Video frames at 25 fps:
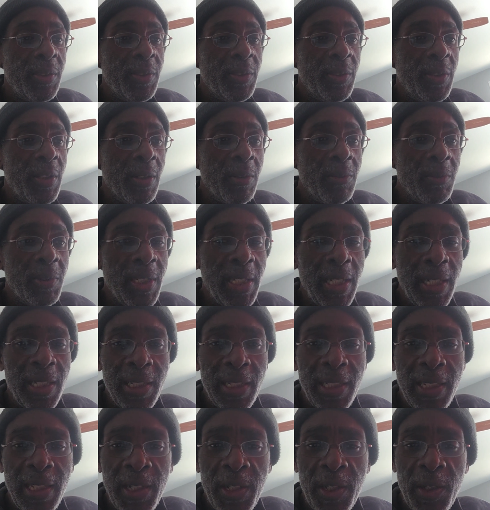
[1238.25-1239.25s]
Don't let
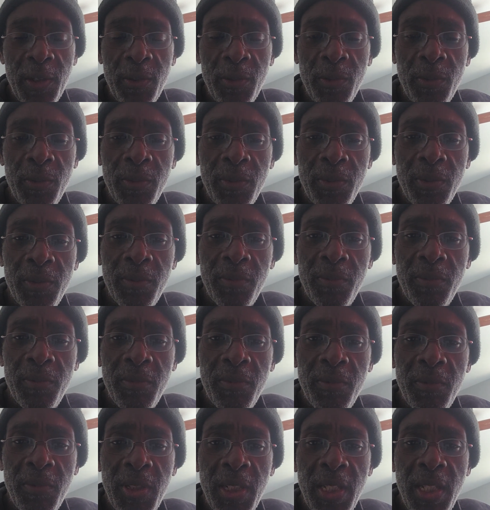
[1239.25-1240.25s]
it get you
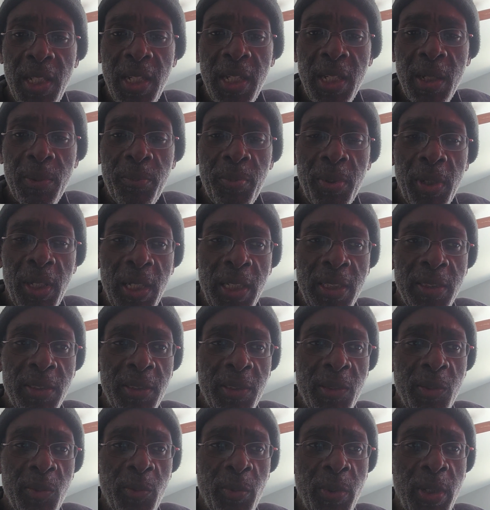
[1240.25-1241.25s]
in a place
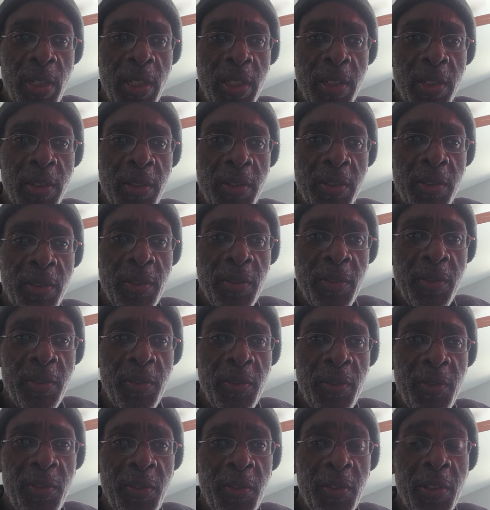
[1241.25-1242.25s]
to where
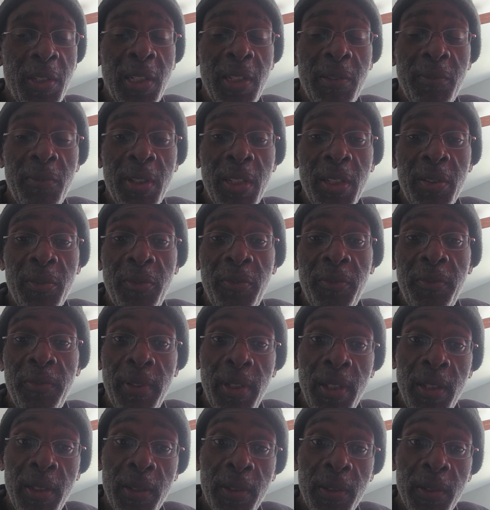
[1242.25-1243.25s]
you're living in
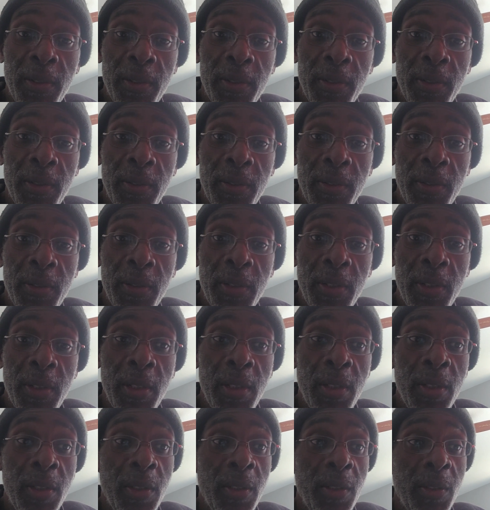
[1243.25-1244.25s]
fear,
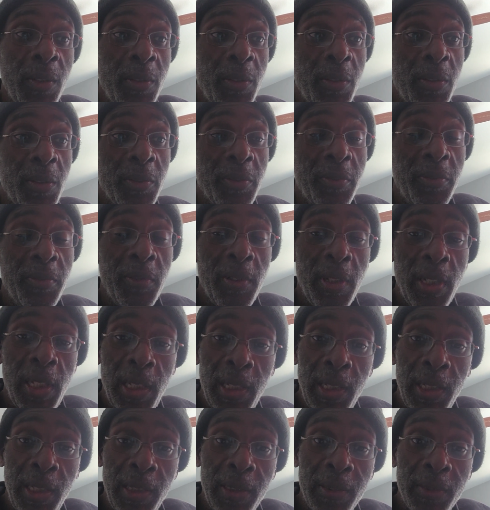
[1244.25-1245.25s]
you're
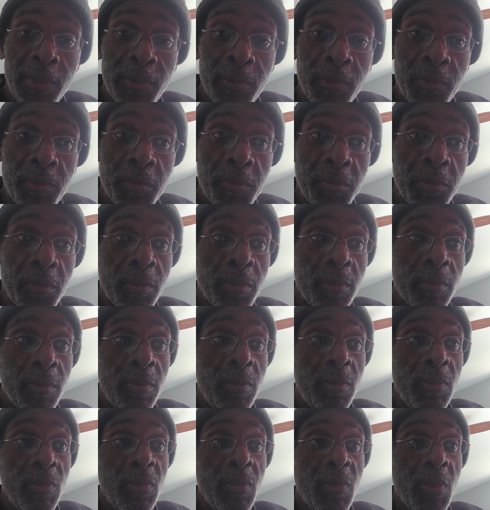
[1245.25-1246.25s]
afraid,
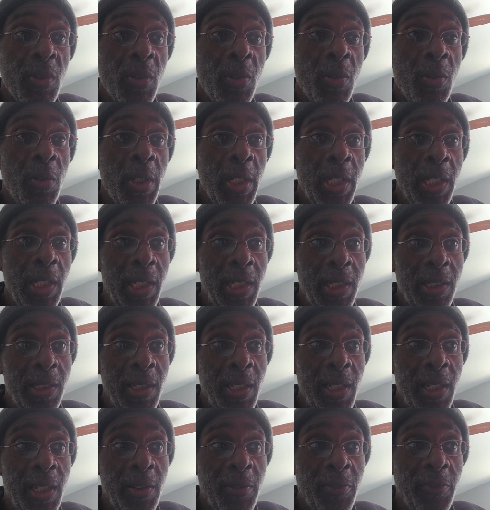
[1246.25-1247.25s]
or
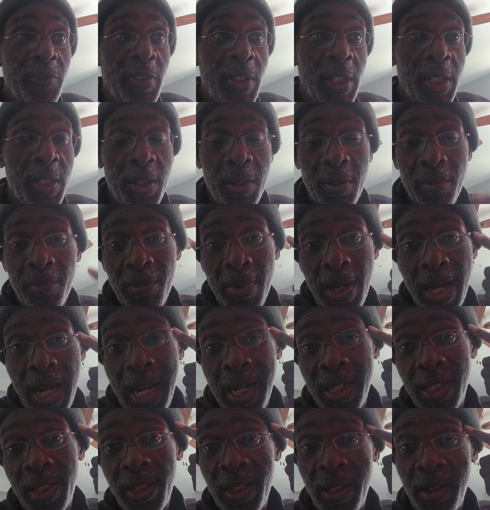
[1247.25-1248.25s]
it affects your
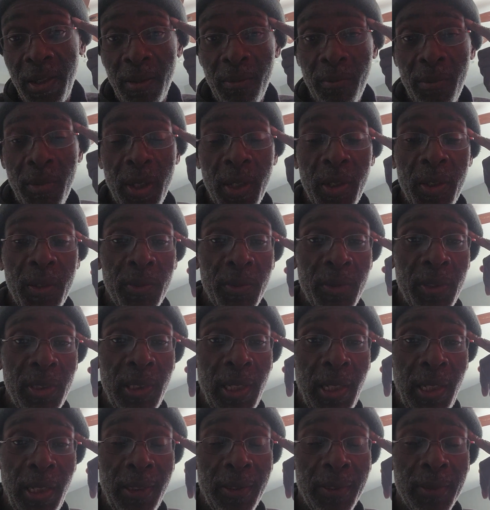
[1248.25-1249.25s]
mind, to your mental
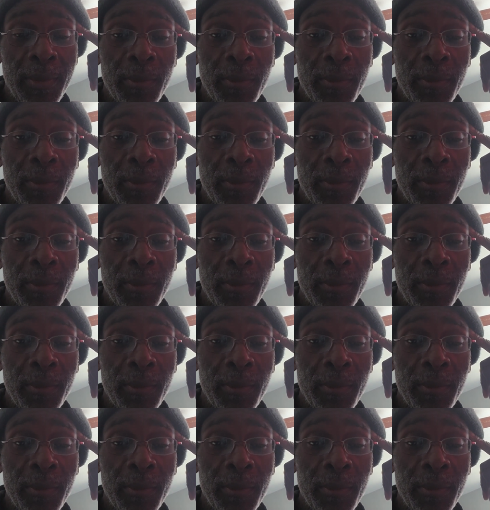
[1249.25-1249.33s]
state.